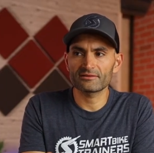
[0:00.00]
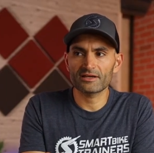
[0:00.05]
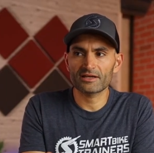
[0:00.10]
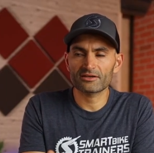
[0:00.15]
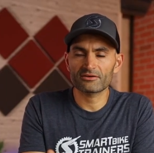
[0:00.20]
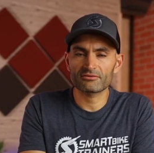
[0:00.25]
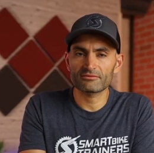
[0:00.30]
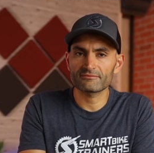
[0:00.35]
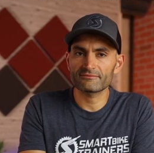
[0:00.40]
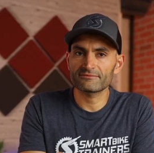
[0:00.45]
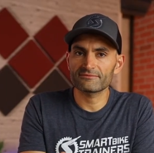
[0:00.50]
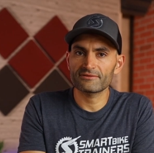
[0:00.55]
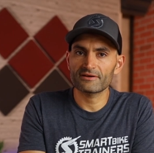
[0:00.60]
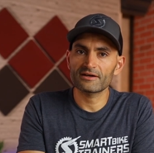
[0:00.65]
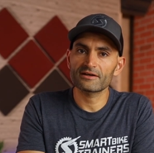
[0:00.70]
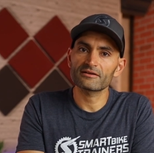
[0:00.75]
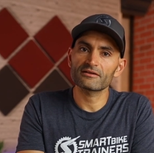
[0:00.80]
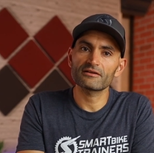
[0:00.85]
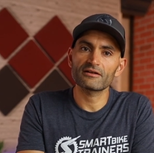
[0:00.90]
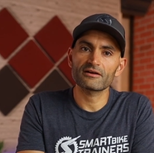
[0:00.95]
I could have
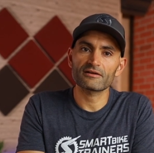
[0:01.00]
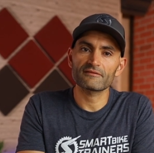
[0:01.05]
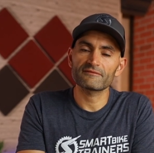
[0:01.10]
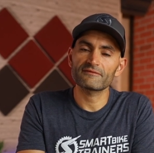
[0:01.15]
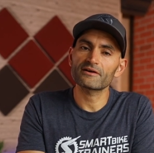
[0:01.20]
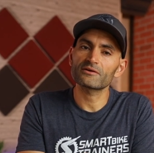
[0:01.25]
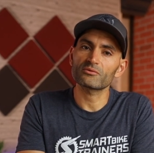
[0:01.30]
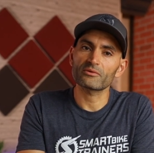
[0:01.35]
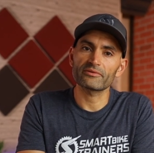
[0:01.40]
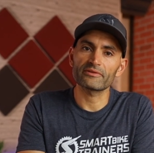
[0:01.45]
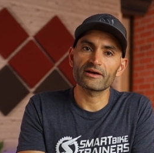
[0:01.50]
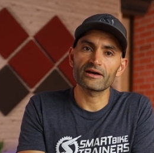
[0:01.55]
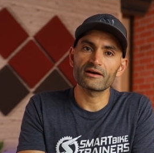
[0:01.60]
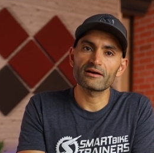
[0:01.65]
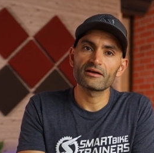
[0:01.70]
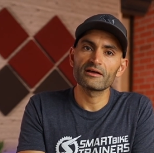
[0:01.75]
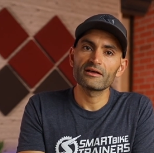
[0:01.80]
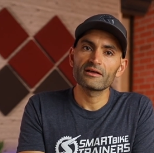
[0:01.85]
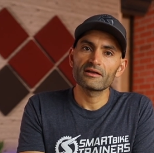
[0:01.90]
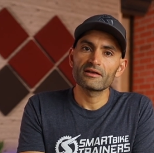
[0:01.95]
had a lot of fun with
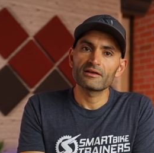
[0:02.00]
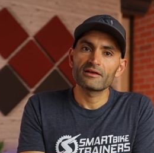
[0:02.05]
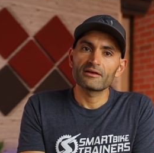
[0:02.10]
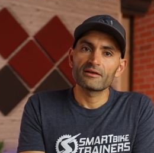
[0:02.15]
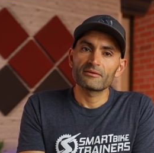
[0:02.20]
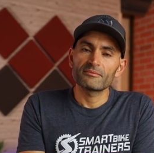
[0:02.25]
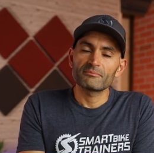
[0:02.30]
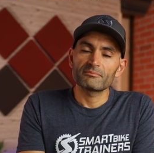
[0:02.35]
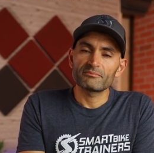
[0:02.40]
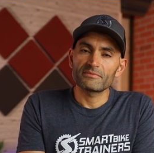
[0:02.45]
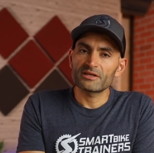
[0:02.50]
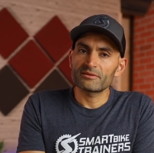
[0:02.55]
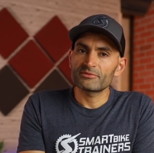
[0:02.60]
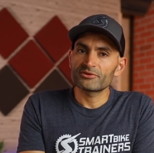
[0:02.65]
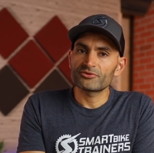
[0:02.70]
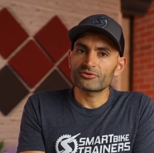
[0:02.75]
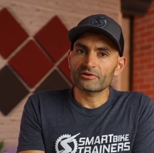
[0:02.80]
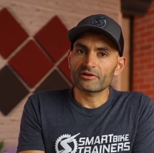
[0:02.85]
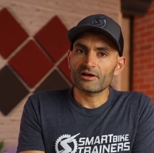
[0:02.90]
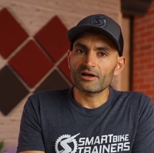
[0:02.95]
that,
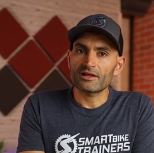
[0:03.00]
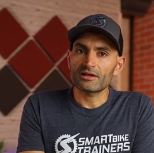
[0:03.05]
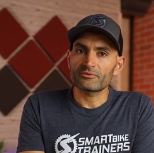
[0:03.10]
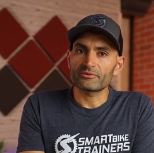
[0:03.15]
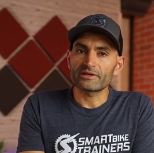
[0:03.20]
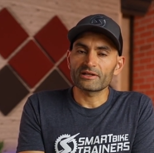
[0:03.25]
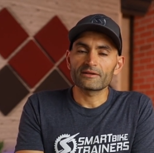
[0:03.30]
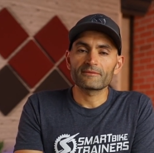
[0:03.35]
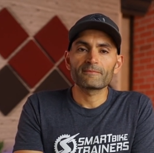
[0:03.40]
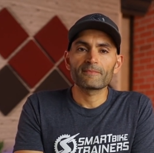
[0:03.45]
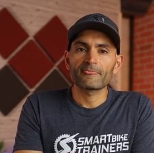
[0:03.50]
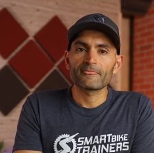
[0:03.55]
maybe during Halloween.